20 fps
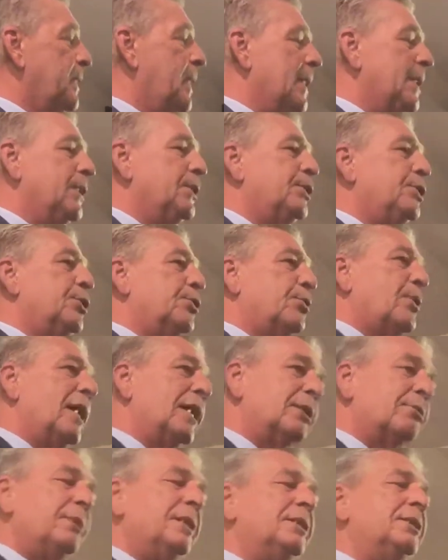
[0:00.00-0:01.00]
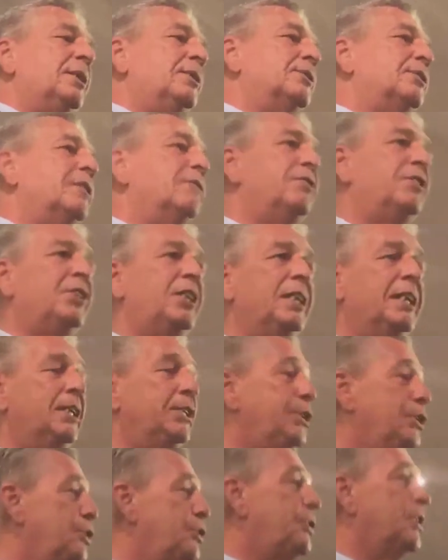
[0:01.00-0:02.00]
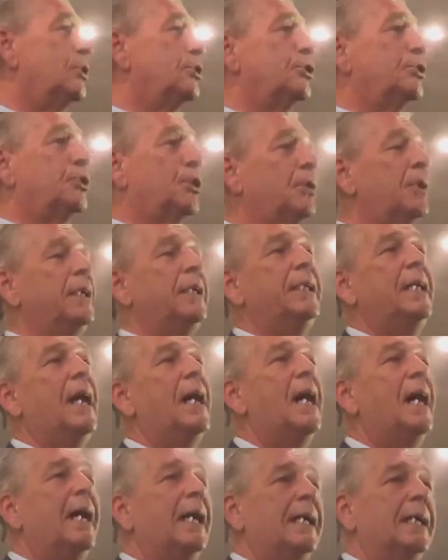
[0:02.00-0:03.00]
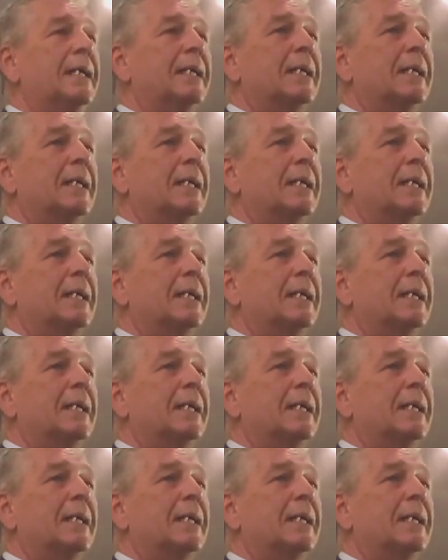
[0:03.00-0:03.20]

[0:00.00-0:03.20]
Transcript: And a direct result of sin, "You shall surely die,"